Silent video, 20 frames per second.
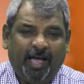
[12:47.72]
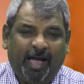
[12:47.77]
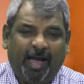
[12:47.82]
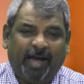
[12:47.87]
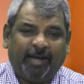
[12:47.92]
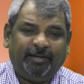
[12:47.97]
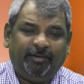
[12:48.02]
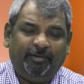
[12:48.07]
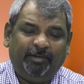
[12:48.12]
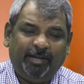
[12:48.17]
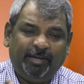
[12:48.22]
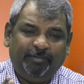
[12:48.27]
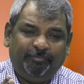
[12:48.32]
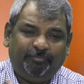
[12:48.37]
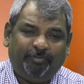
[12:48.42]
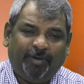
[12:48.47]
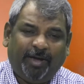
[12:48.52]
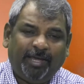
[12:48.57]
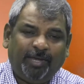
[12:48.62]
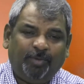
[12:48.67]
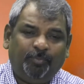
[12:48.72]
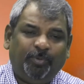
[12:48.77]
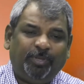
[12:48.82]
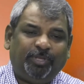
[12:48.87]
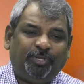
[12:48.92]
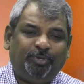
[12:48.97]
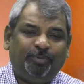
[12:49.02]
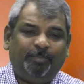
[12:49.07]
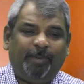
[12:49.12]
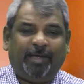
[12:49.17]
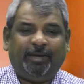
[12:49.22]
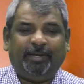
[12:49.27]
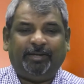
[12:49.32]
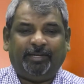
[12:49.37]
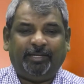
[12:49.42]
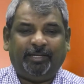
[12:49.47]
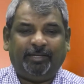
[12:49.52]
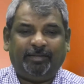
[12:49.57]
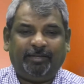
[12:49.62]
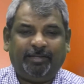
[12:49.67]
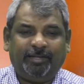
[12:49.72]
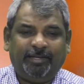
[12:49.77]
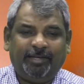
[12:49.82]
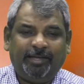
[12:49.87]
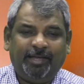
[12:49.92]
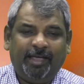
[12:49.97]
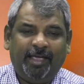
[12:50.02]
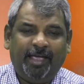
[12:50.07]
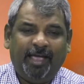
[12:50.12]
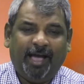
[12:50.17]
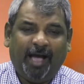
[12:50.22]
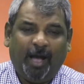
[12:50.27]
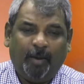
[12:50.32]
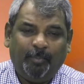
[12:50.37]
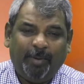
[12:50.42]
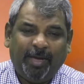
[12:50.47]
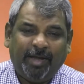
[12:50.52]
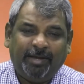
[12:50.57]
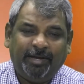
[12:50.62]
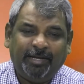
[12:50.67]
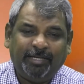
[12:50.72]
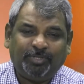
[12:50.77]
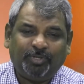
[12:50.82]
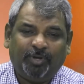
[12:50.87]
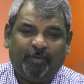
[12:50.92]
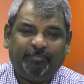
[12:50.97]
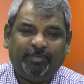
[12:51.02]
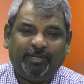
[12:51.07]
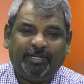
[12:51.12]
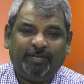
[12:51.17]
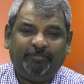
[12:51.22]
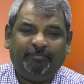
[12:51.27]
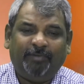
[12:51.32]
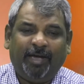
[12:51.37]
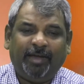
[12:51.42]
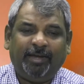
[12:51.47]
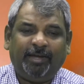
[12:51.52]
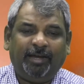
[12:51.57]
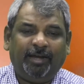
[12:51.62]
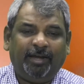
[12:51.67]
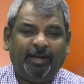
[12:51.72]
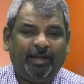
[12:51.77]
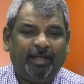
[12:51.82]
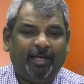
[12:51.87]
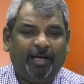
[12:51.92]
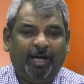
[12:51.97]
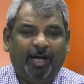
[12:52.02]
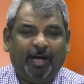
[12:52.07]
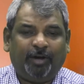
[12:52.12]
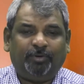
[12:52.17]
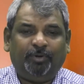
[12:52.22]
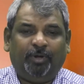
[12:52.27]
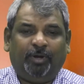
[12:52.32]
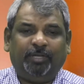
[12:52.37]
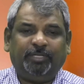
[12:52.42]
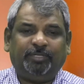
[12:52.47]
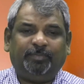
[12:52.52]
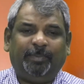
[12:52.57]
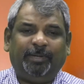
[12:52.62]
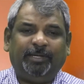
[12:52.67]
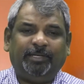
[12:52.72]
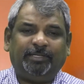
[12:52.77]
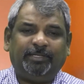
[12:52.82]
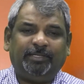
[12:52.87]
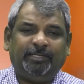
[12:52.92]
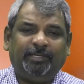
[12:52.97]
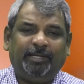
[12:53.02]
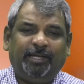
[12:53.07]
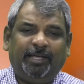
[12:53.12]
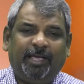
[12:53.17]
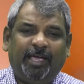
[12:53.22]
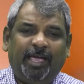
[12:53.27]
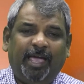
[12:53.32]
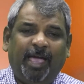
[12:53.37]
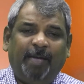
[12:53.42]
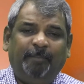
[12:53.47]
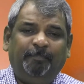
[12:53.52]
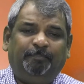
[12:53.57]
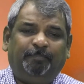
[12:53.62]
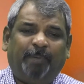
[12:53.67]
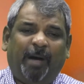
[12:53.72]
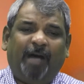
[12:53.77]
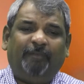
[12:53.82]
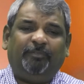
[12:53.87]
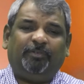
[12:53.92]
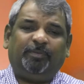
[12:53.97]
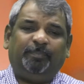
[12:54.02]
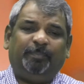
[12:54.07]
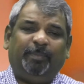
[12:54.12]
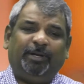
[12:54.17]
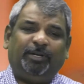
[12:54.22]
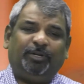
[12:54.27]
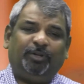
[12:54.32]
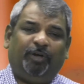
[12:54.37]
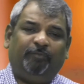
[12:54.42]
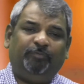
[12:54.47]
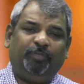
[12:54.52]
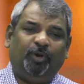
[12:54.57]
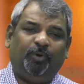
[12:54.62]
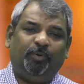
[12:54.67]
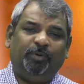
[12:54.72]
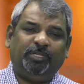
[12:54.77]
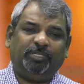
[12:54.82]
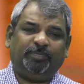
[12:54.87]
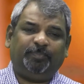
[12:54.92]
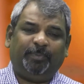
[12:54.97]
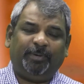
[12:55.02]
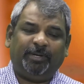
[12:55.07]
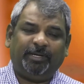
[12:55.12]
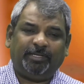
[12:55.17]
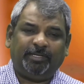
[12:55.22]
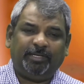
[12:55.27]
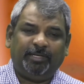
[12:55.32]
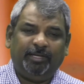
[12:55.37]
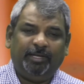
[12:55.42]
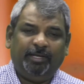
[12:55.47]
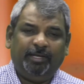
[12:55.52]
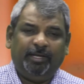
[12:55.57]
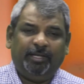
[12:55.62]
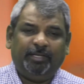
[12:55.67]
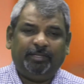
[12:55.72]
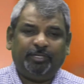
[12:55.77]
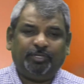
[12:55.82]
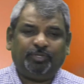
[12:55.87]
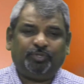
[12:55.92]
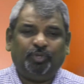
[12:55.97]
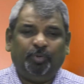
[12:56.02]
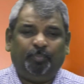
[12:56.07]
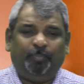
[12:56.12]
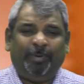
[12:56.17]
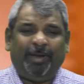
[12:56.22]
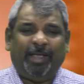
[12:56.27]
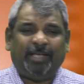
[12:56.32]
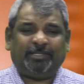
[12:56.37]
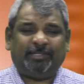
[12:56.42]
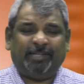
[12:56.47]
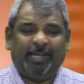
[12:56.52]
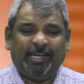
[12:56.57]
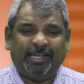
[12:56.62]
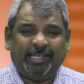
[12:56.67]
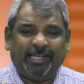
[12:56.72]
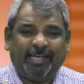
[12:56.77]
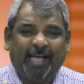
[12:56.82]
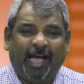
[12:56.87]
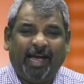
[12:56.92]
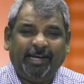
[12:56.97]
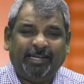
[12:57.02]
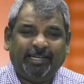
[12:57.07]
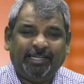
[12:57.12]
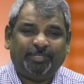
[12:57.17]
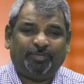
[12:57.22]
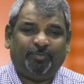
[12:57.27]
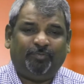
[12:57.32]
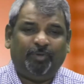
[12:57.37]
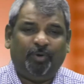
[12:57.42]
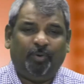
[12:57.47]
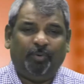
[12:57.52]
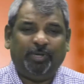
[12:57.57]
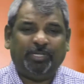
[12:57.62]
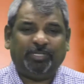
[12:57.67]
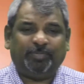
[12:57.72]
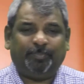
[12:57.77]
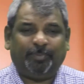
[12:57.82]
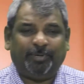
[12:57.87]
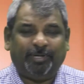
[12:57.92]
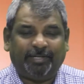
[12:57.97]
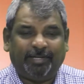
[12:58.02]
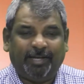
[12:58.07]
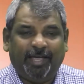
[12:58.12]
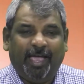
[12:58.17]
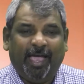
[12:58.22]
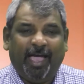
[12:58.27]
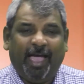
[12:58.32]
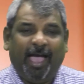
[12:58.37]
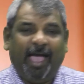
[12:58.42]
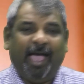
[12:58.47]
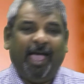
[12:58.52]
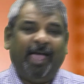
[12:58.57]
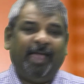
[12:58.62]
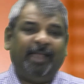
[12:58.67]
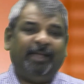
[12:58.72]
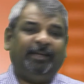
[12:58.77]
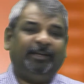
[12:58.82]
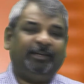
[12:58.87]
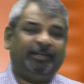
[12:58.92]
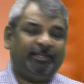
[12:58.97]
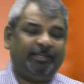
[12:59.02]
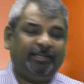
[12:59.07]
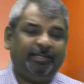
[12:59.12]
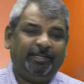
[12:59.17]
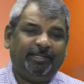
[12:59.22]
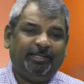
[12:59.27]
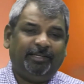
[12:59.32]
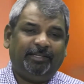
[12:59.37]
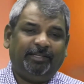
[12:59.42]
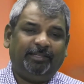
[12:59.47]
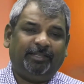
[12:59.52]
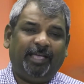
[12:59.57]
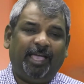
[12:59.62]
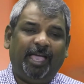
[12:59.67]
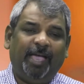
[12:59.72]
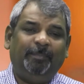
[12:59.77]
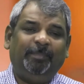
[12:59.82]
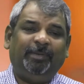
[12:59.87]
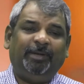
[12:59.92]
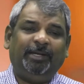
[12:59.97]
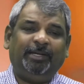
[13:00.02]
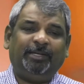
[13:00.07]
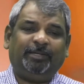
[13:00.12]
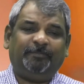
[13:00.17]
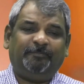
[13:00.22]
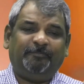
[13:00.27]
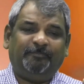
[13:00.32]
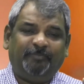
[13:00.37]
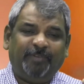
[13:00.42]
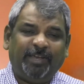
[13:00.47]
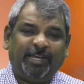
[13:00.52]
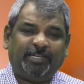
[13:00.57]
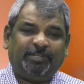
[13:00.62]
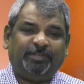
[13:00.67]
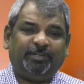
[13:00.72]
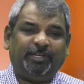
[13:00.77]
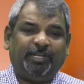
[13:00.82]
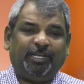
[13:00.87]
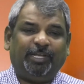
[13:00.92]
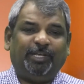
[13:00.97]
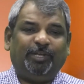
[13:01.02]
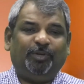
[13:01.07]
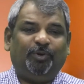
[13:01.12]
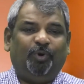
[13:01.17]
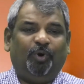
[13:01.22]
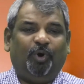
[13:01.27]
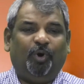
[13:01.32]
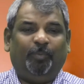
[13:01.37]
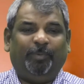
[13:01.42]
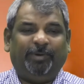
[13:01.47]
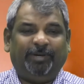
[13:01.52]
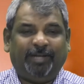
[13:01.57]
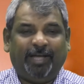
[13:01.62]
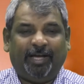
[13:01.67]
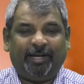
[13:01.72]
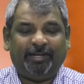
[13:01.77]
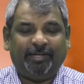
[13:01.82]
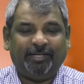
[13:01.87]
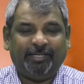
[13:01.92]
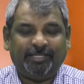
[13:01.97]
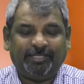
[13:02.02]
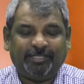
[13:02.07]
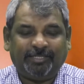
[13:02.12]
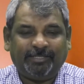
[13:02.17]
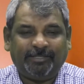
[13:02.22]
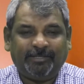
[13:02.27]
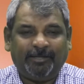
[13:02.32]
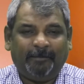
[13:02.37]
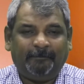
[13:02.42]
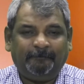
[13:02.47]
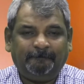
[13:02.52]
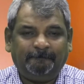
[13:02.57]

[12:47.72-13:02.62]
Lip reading: Identifying with humanity, awareness of the divine acknowledgement, empowerment of the Holy Spirit, the supernatural guidance of the Holy Spirit, and the imminent victory over darkness.